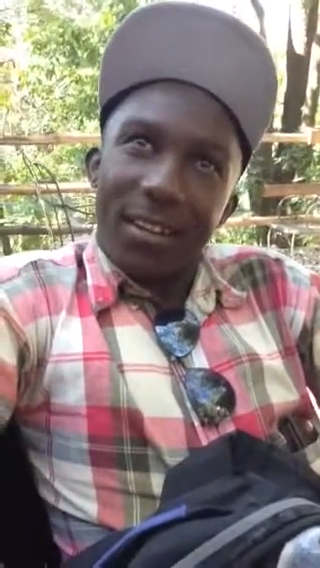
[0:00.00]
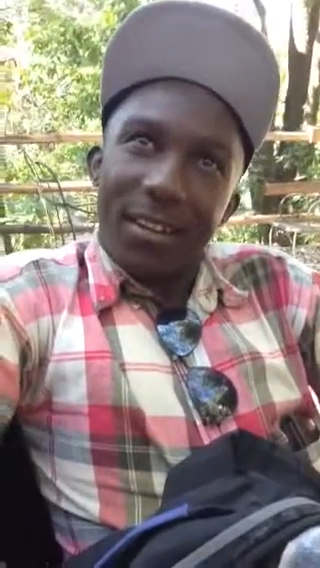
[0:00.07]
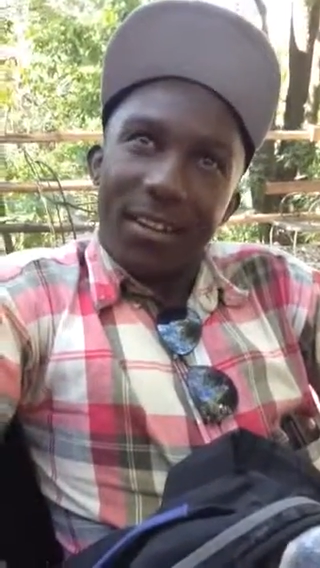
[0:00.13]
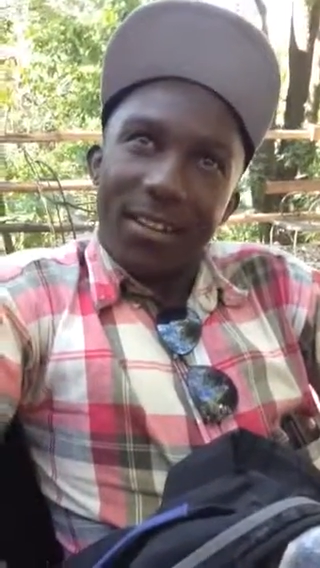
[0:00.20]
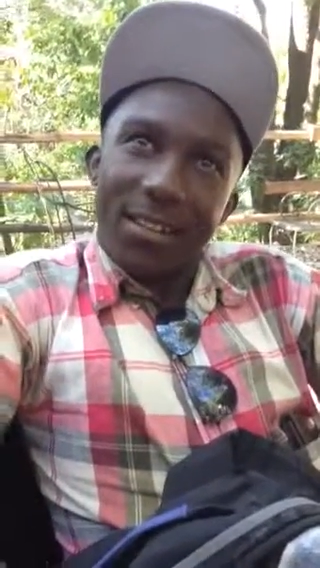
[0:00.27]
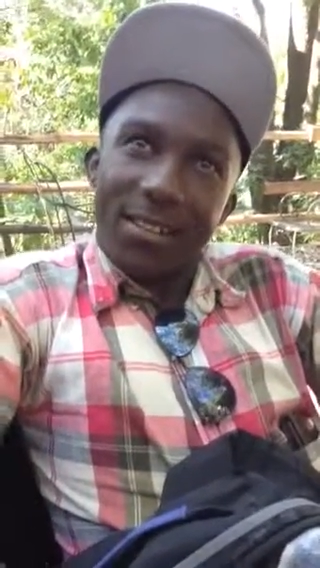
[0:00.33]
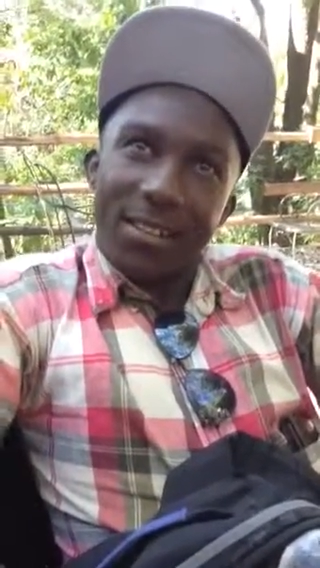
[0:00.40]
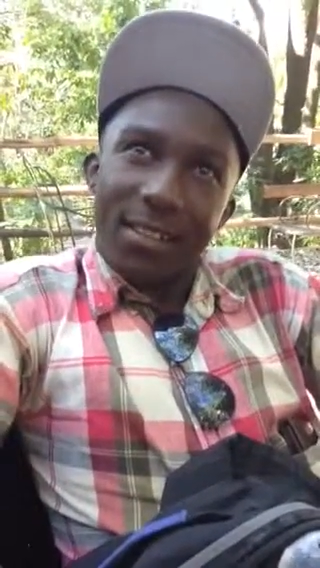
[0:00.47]

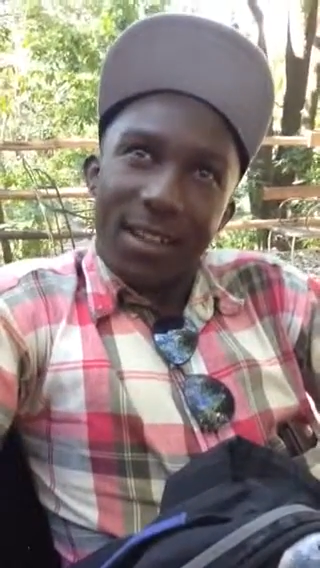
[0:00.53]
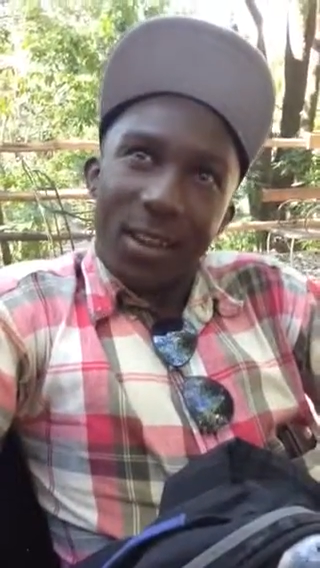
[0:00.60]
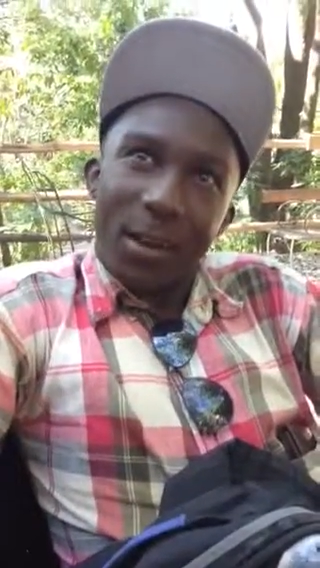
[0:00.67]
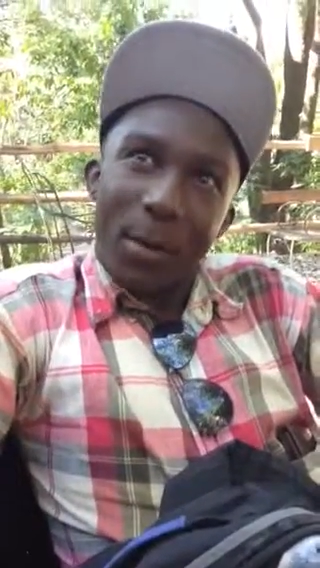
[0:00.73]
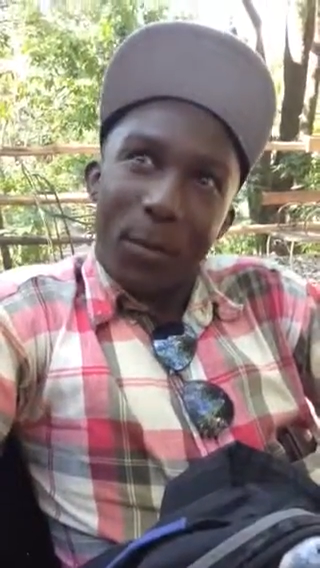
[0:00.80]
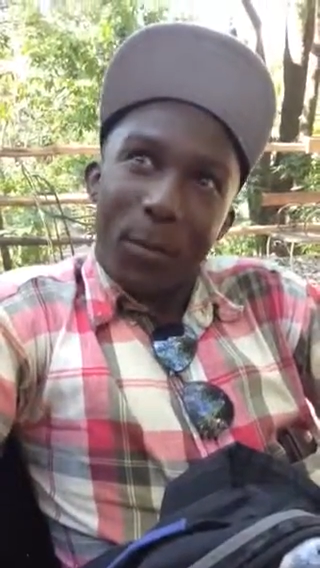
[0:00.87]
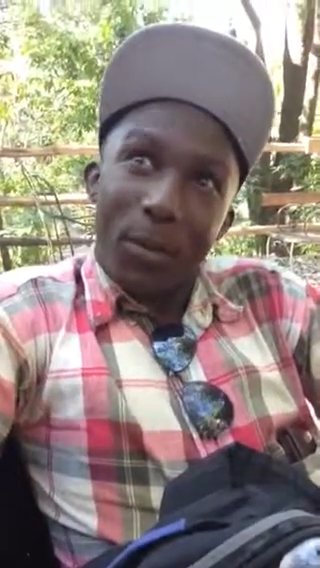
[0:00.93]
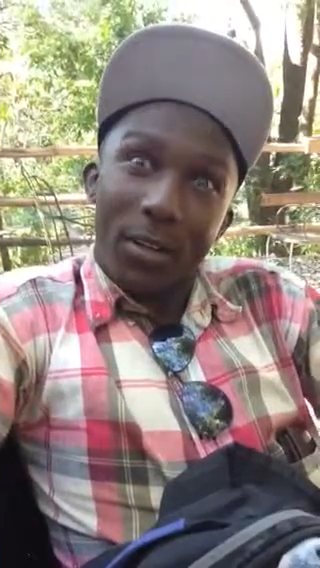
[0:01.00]
it is
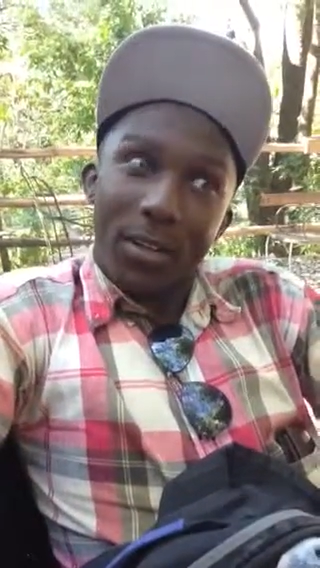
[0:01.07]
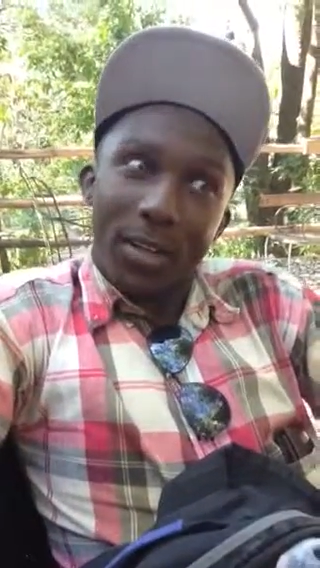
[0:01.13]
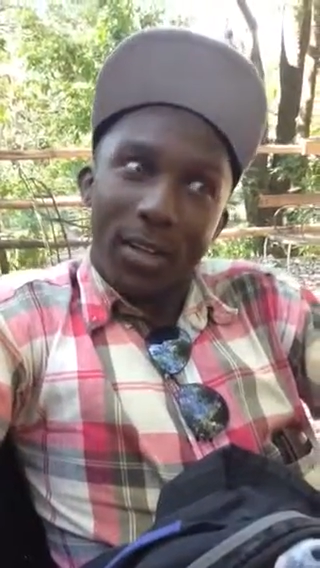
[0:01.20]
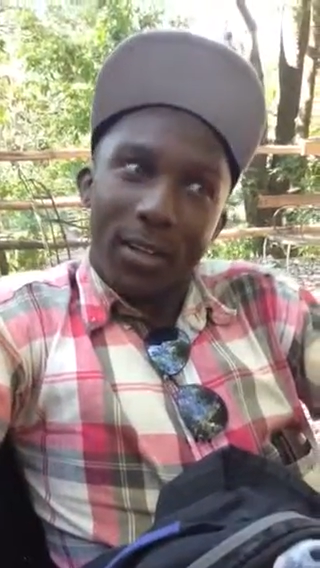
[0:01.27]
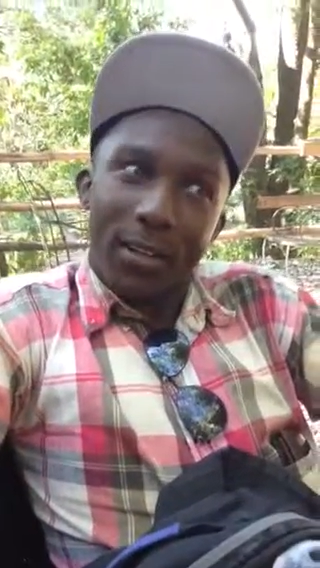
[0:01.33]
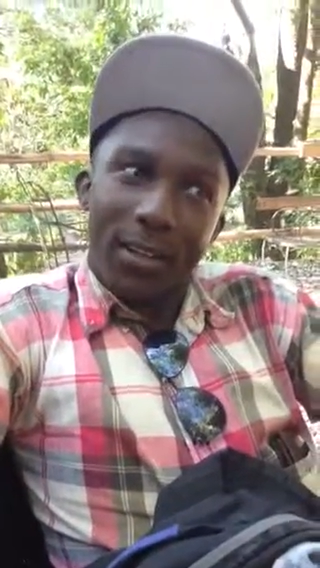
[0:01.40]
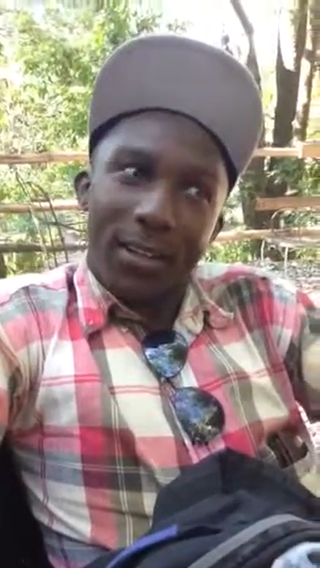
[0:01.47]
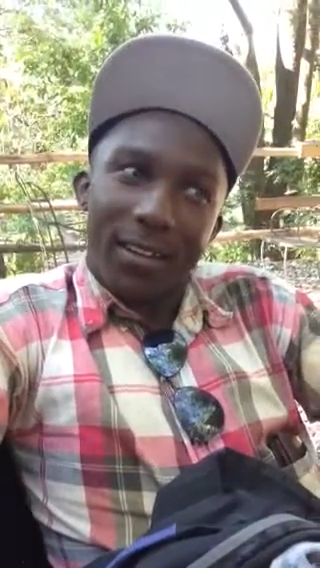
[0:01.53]

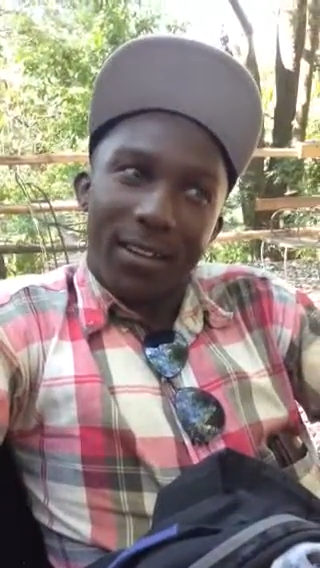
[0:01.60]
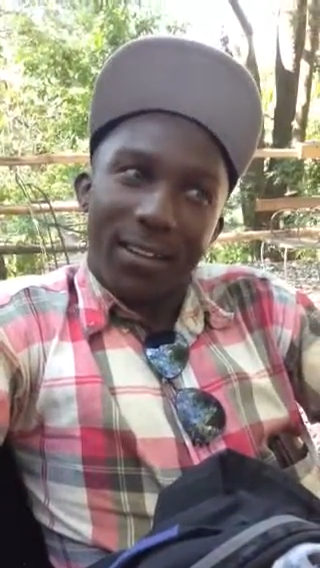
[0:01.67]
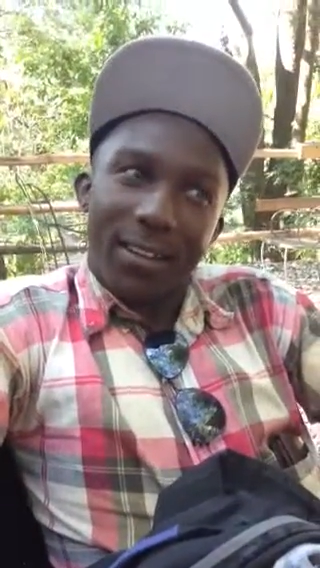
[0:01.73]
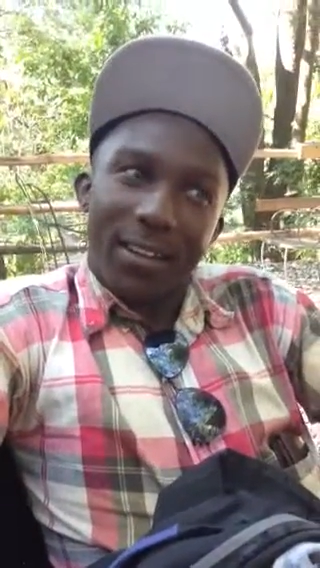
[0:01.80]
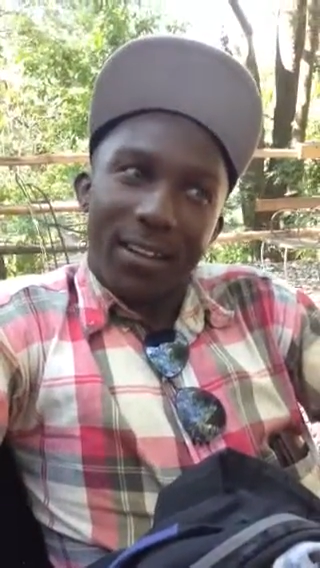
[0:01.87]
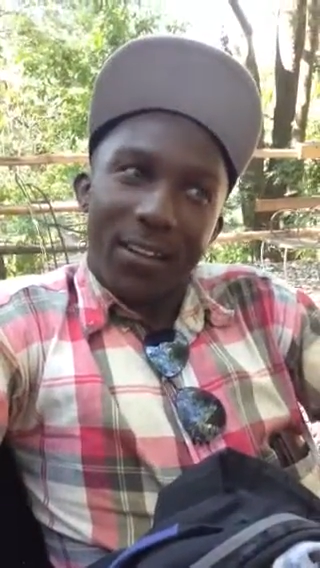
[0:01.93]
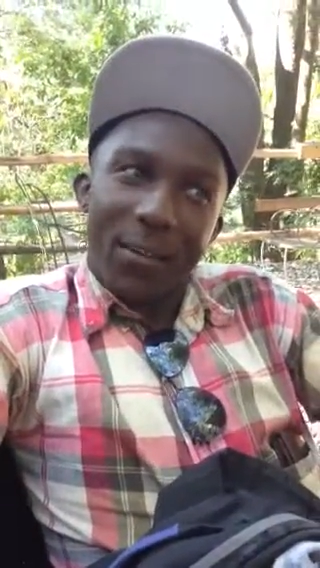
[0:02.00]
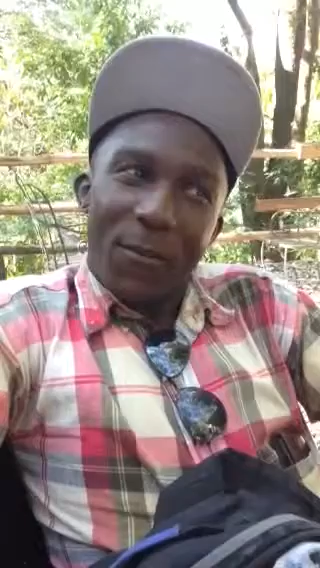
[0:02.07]
important
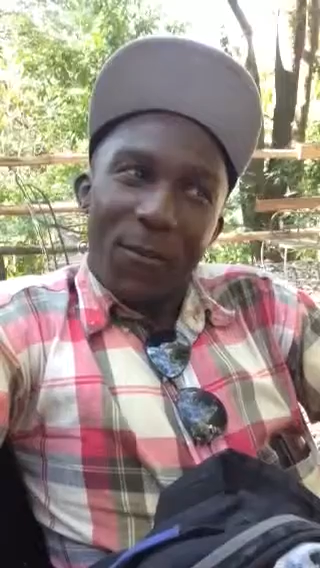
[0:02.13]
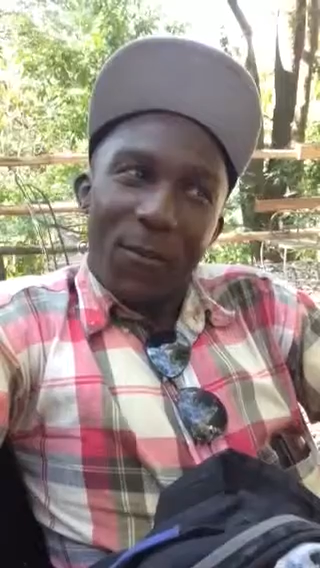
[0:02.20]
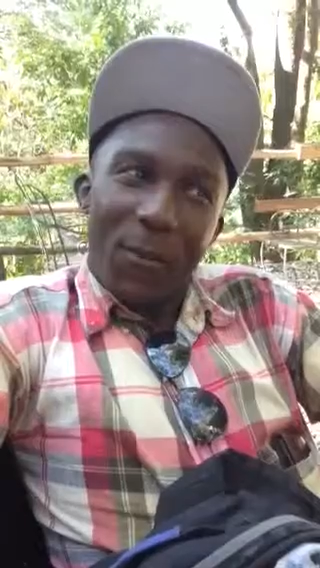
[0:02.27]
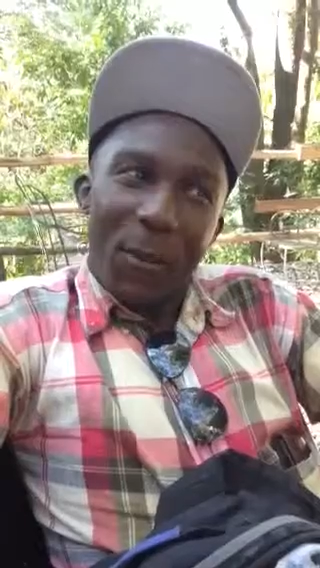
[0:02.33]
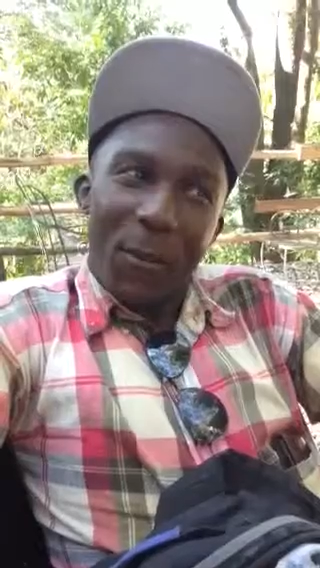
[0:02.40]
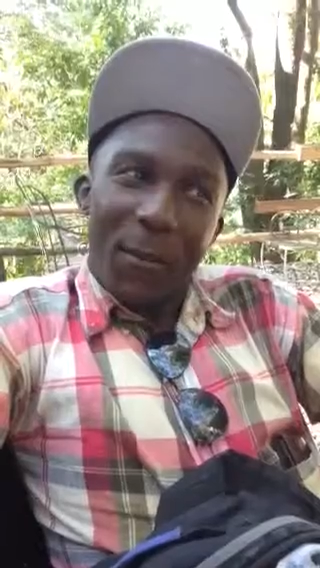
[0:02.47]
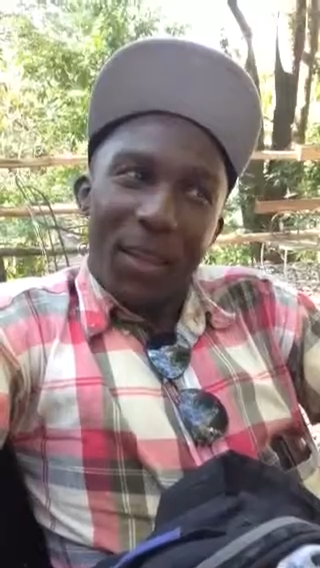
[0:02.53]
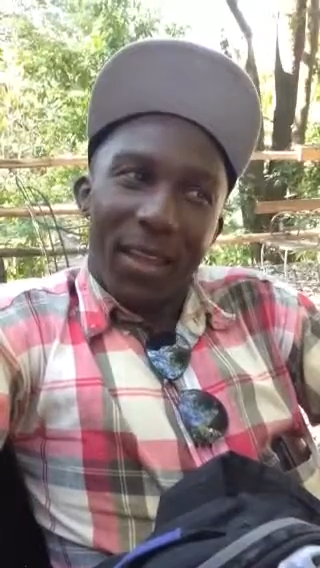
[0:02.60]

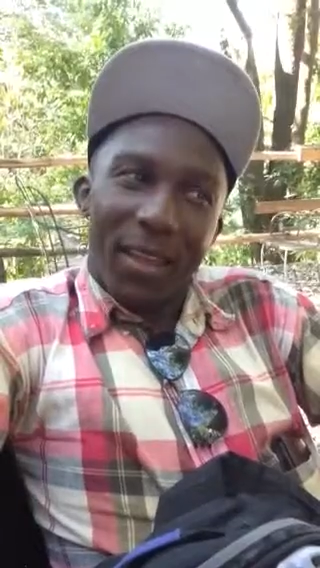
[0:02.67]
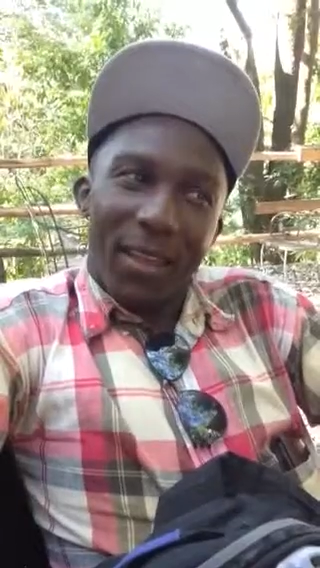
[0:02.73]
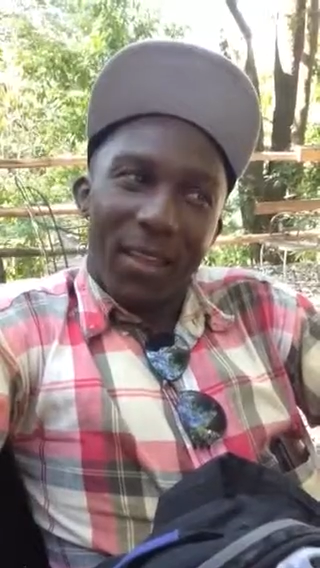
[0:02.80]
for me.